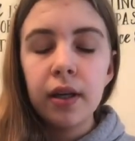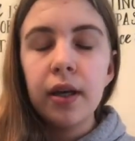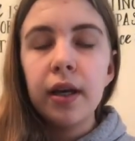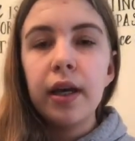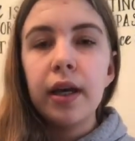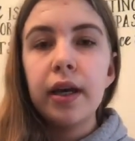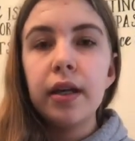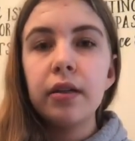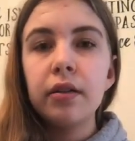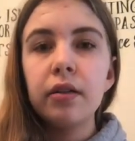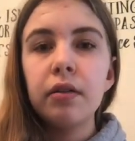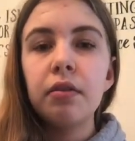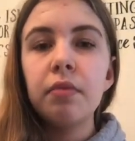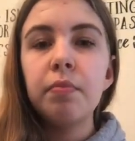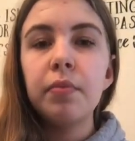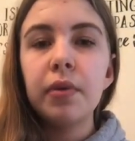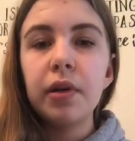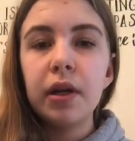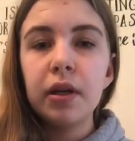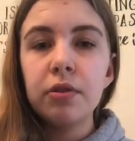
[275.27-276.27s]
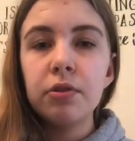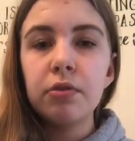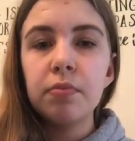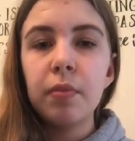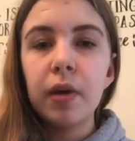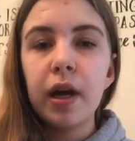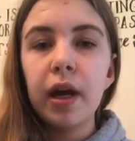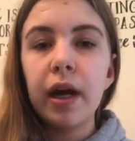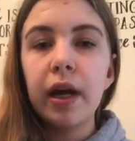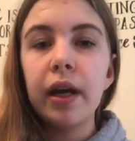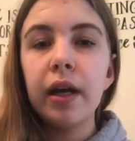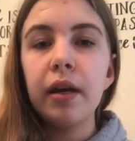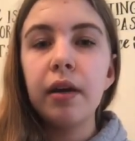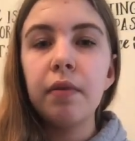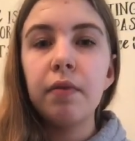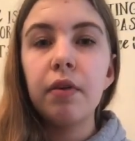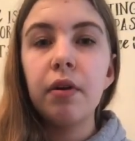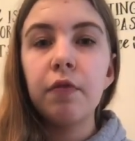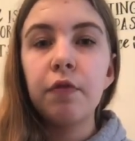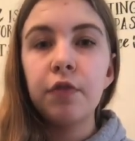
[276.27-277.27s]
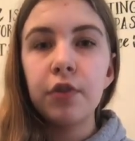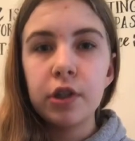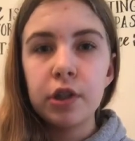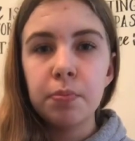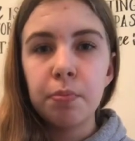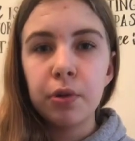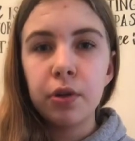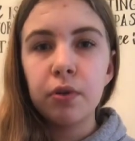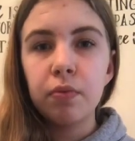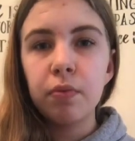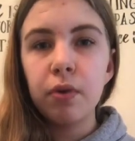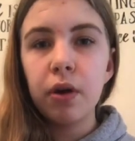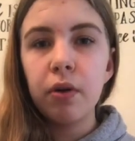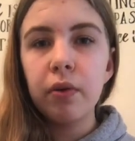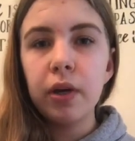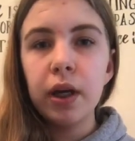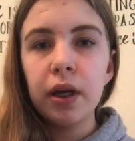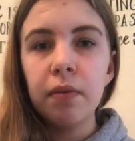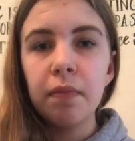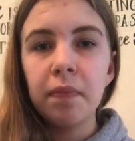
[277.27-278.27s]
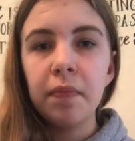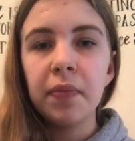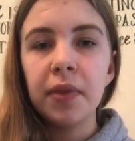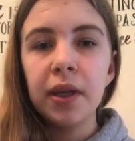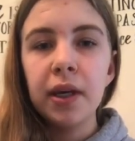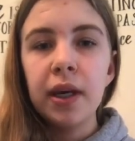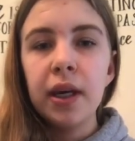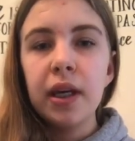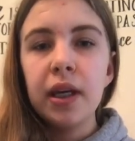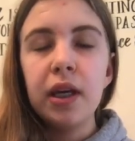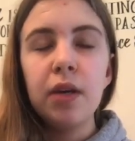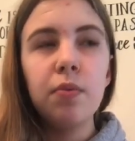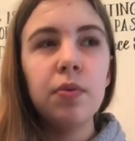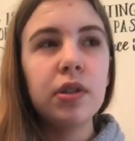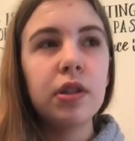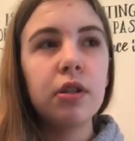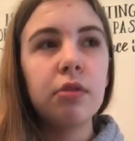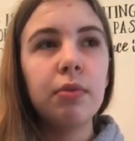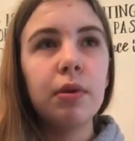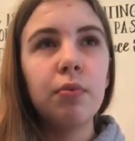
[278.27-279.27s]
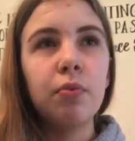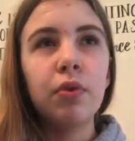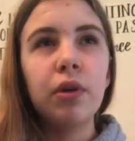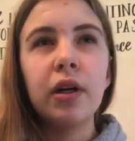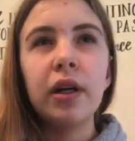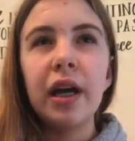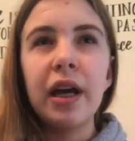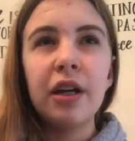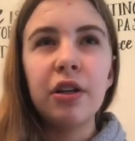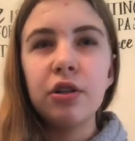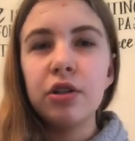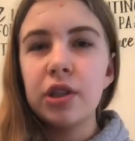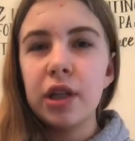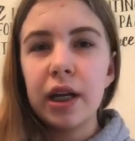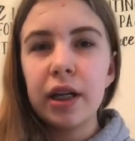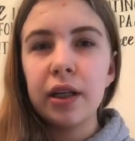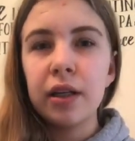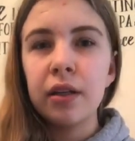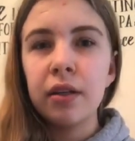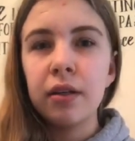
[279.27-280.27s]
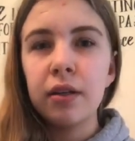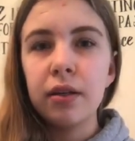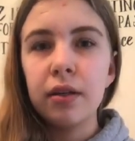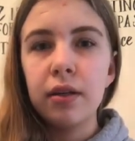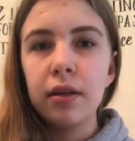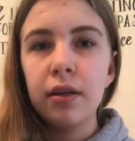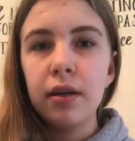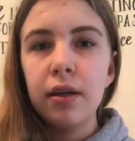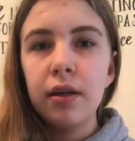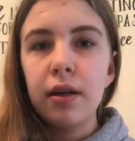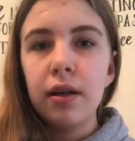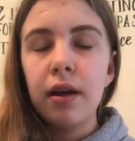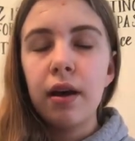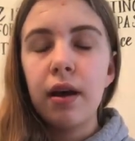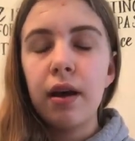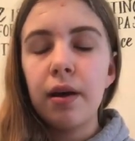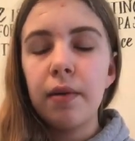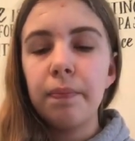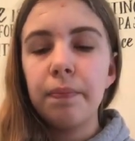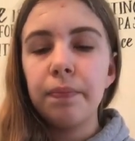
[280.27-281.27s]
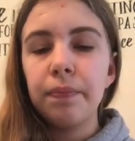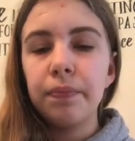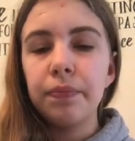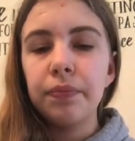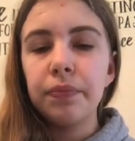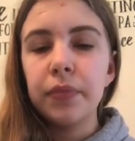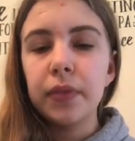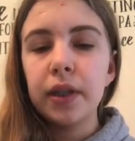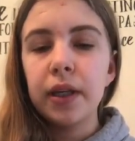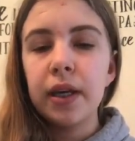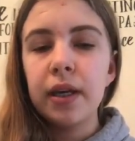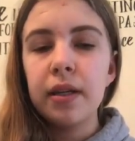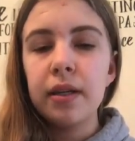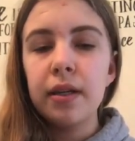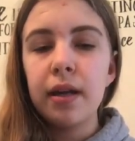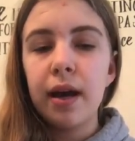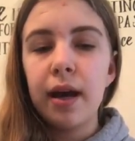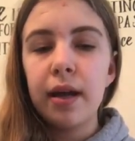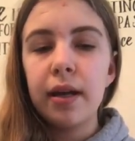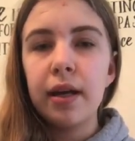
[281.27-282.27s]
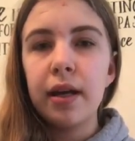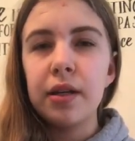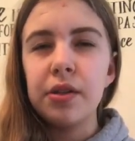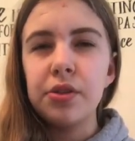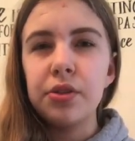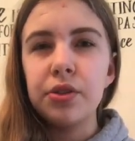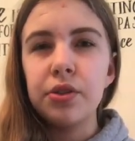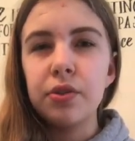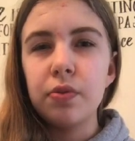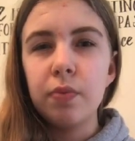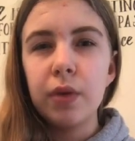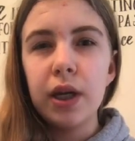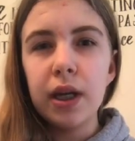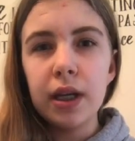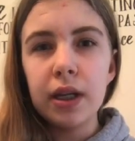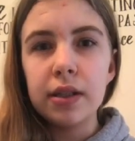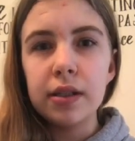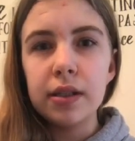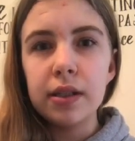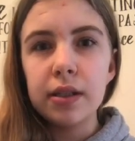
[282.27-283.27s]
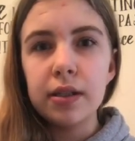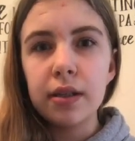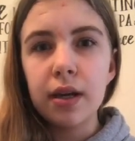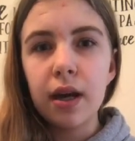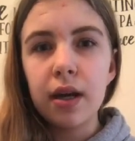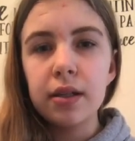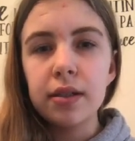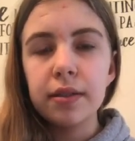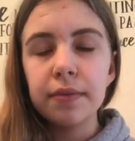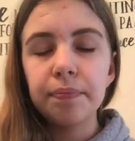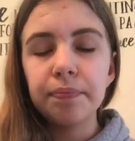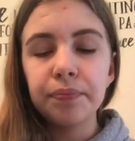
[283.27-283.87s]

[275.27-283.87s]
And compared to my first bird, Rowie, he was a little bit more energetic, and not as sweet as these guys.